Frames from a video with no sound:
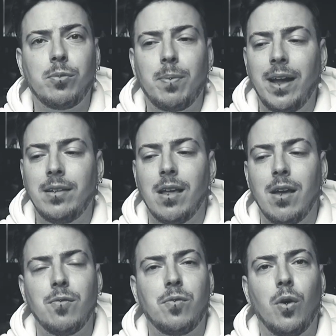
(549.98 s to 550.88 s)
space
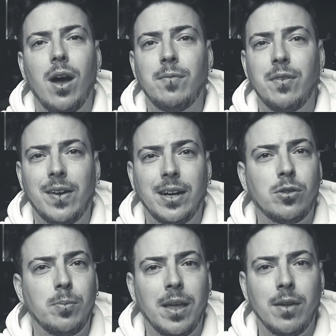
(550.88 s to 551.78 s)
for everybody
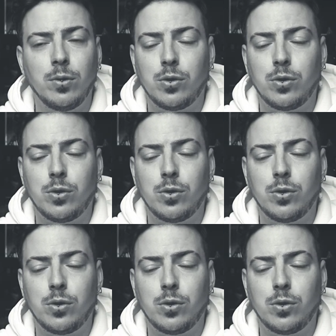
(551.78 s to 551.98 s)
to be able